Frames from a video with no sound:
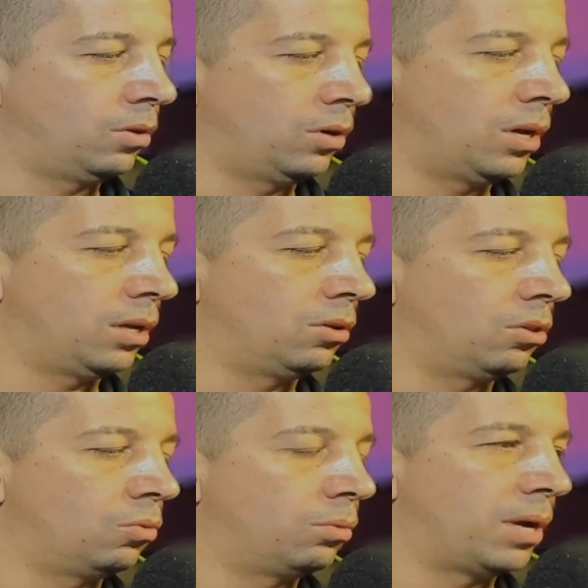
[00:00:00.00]
had the
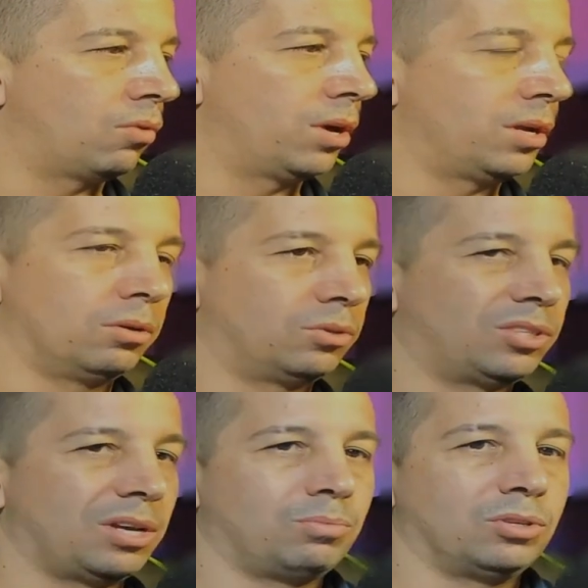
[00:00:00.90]
other one about right here,
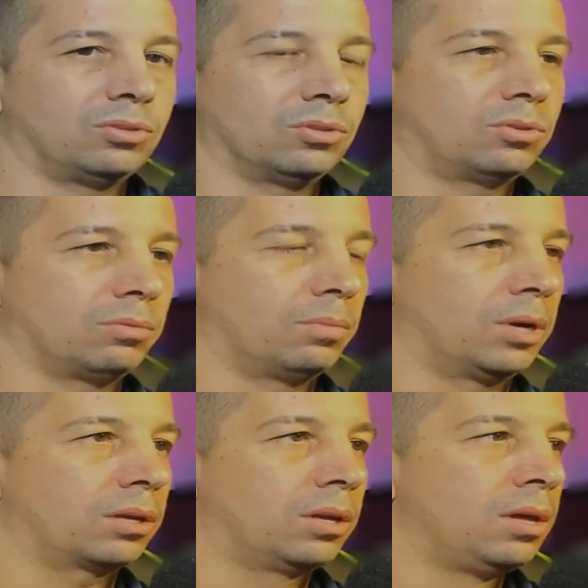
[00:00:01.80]
same distance to the
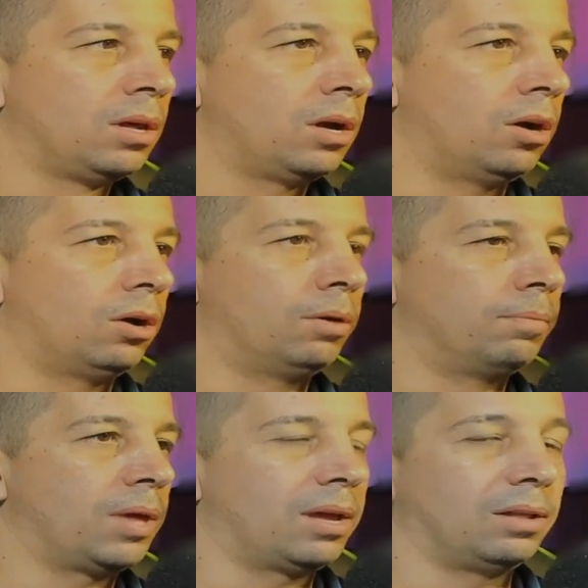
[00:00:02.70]
mic.
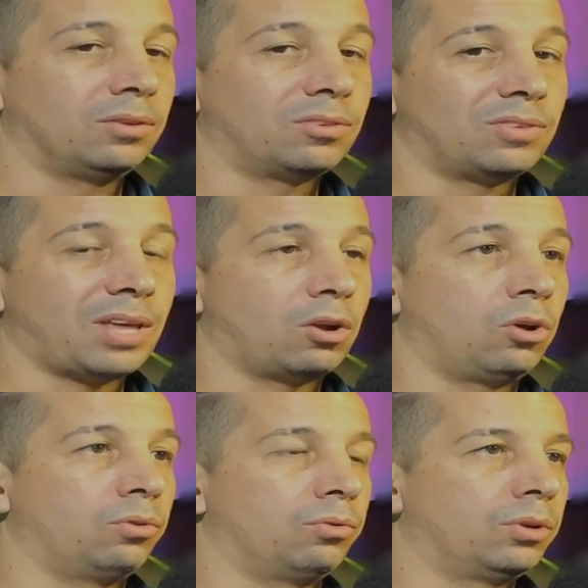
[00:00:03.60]
And this is at
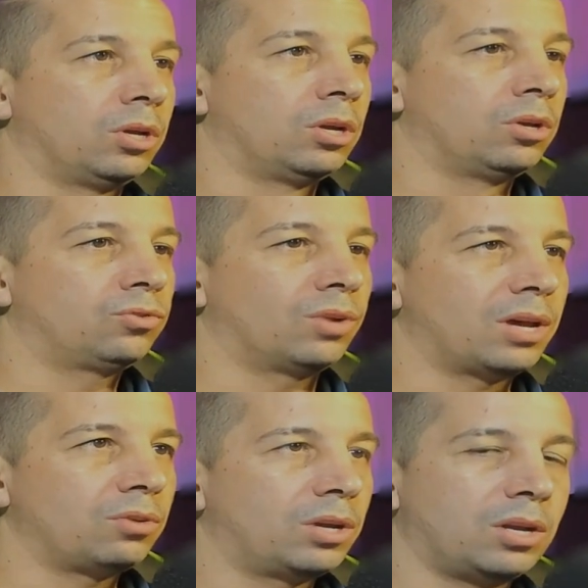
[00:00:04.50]
100. So now
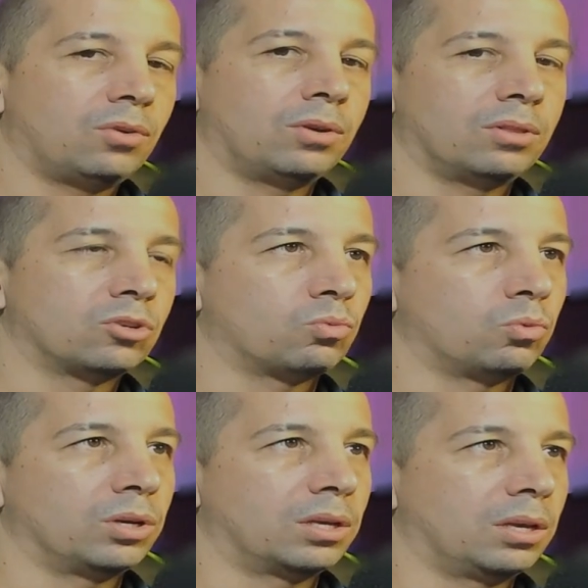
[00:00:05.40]
you're hearing this
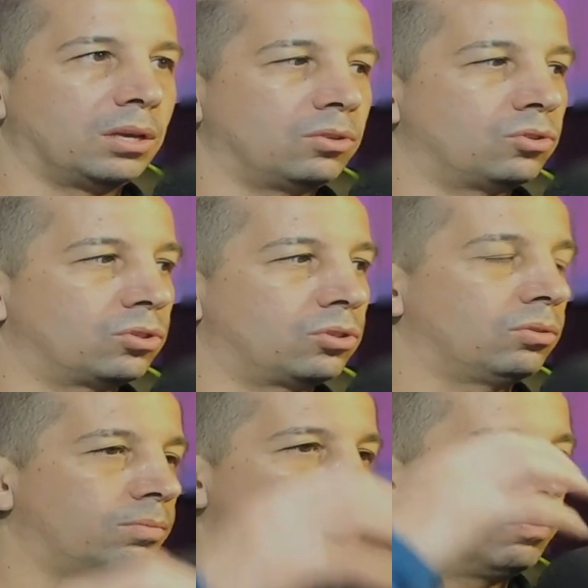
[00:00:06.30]
one again, just
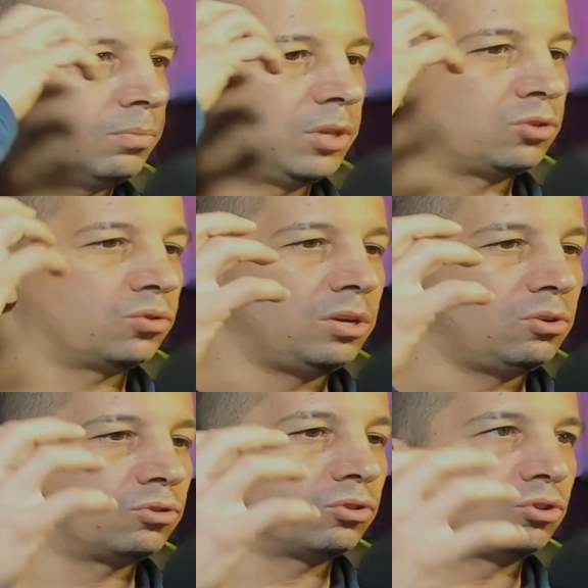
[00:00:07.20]
to let your
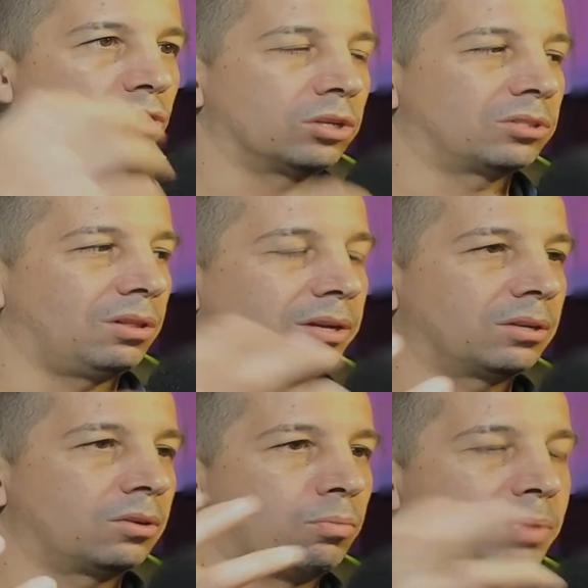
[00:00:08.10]
ears adjust. I like
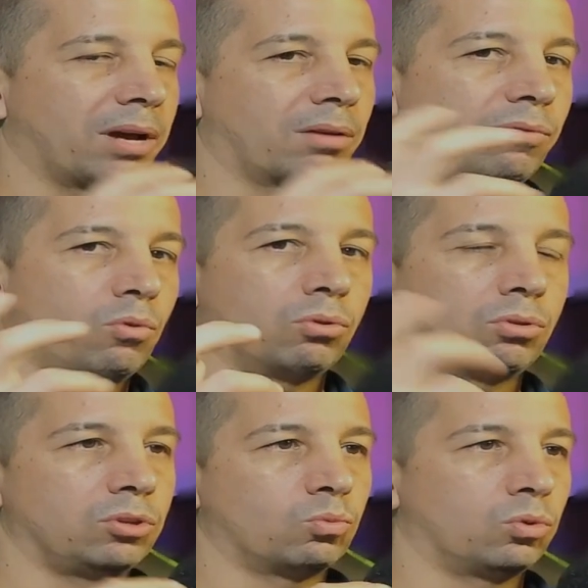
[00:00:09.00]
to go back and forth at
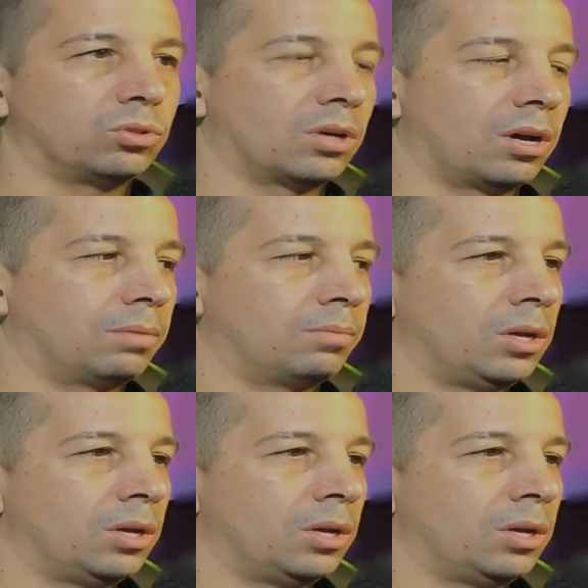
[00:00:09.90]
least one time.